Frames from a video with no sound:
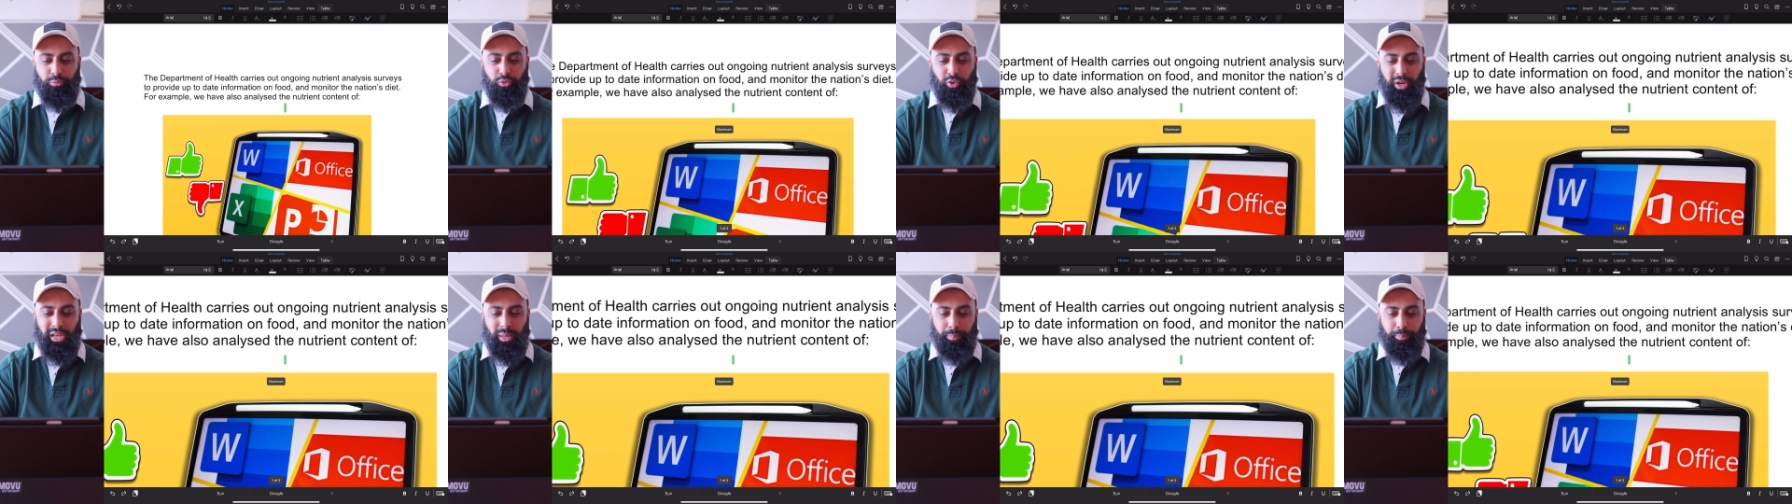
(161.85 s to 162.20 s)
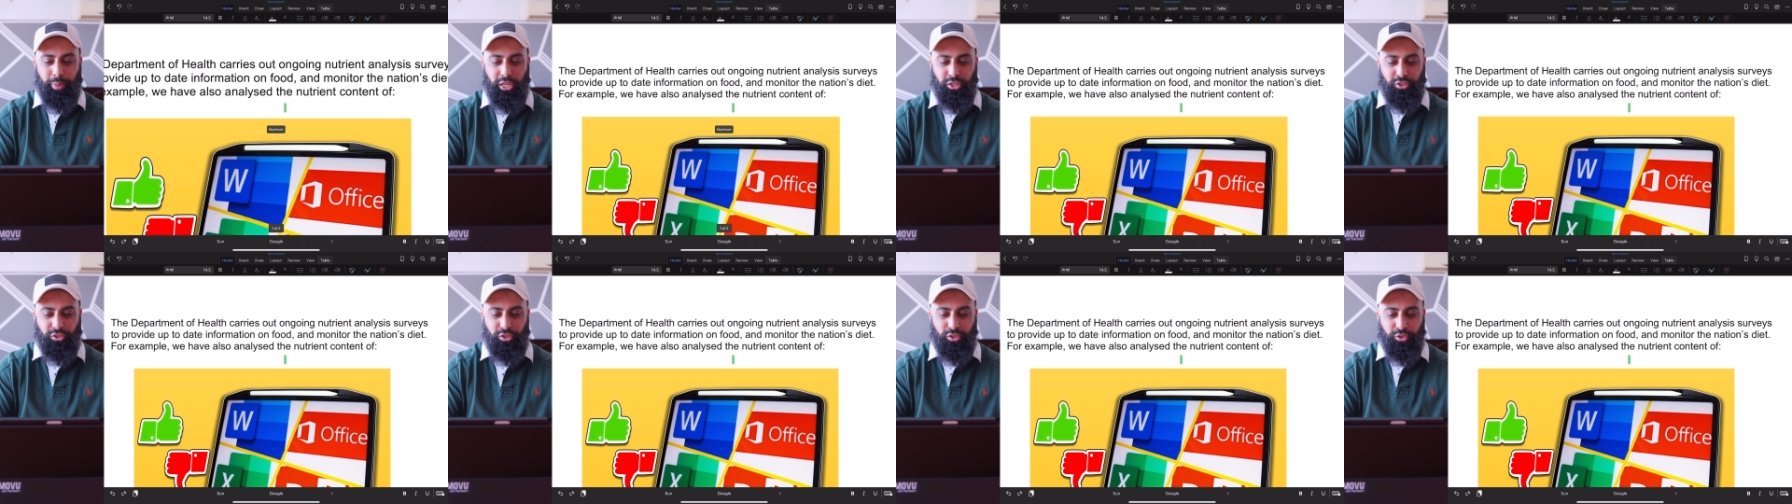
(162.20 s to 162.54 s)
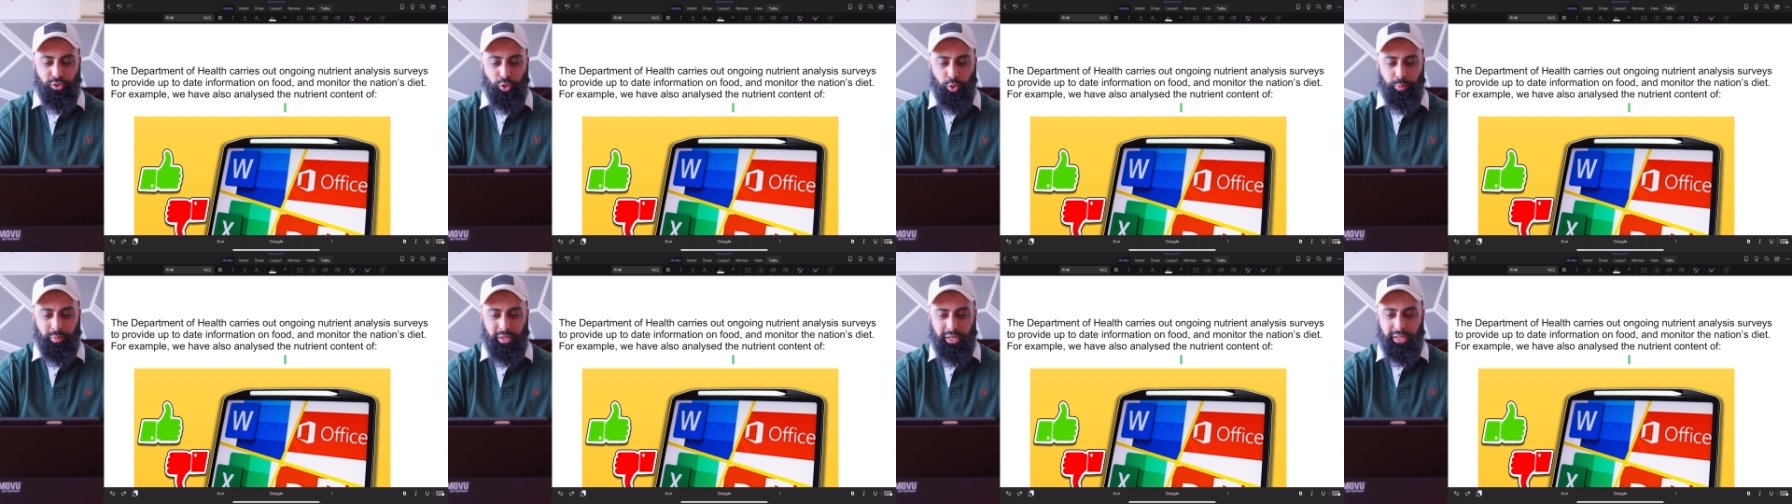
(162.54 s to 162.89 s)
really pinch to
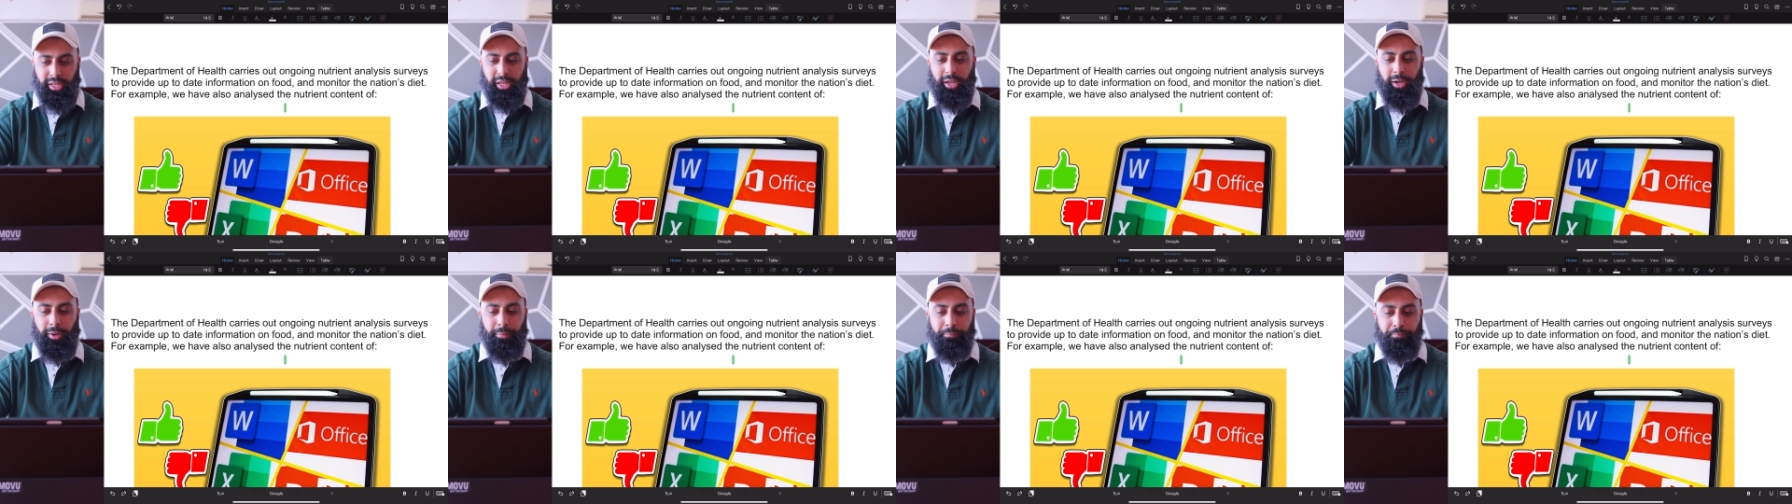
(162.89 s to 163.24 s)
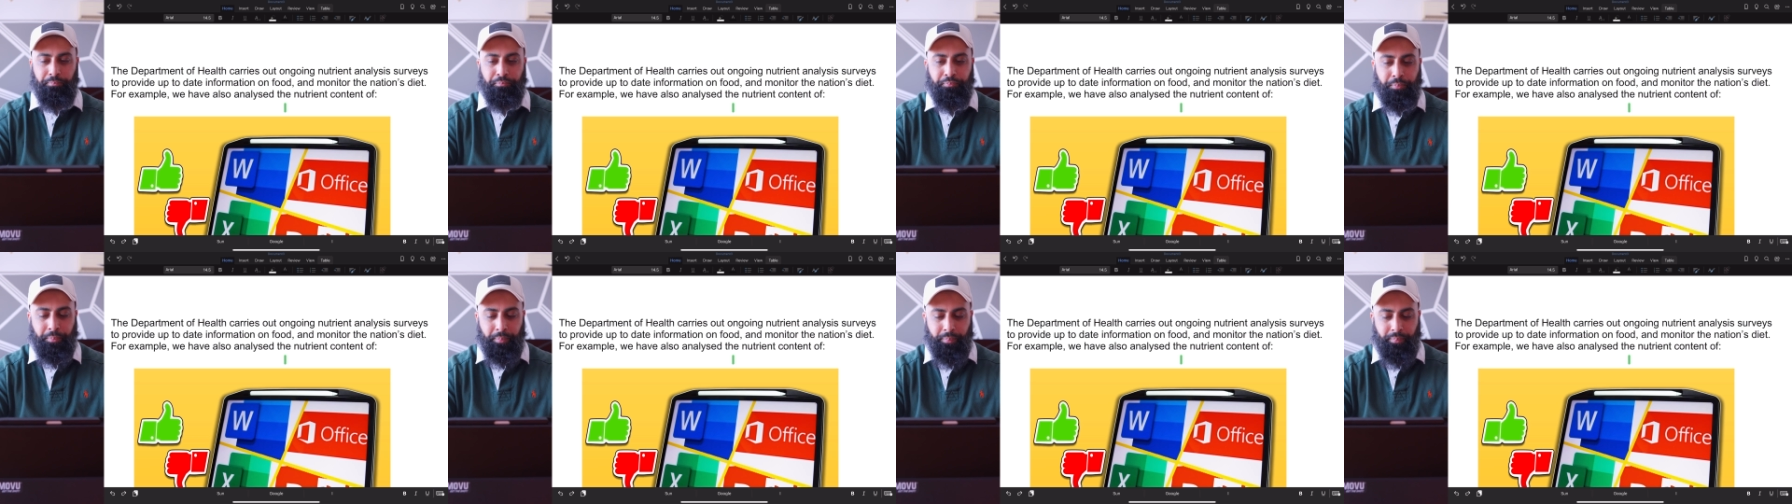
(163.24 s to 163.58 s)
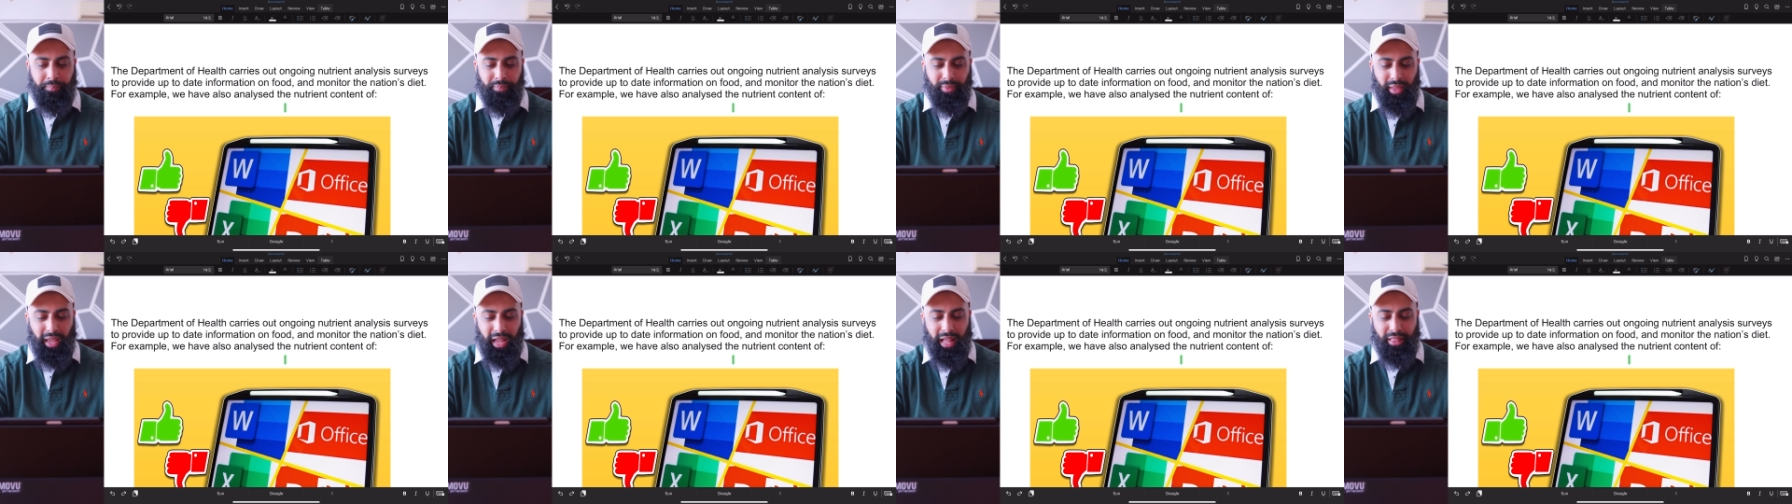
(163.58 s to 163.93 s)
zoom in here
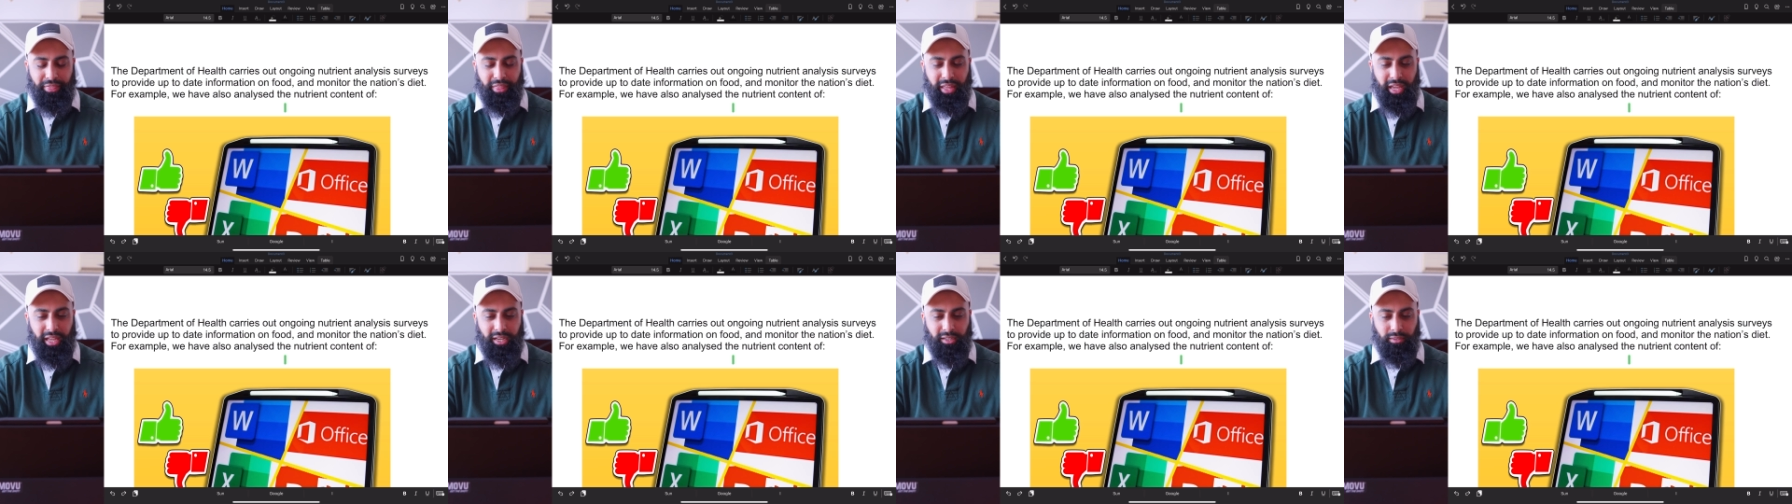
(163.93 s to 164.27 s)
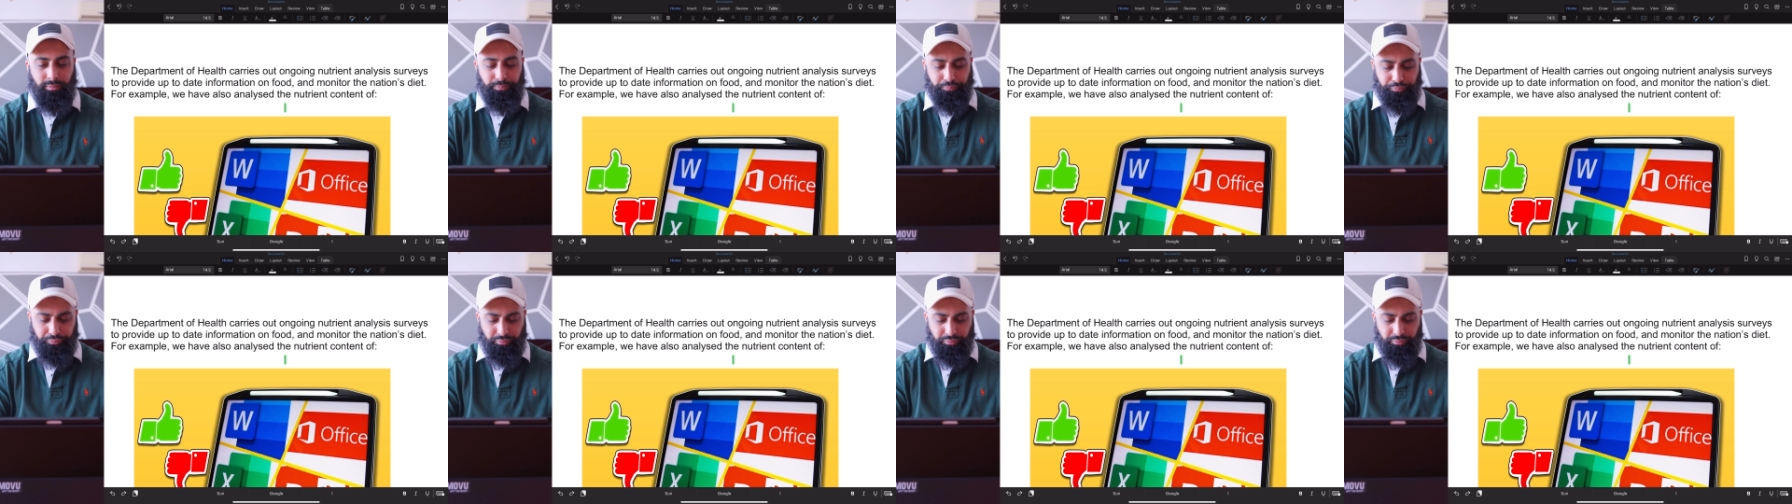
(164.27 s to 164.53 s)
and then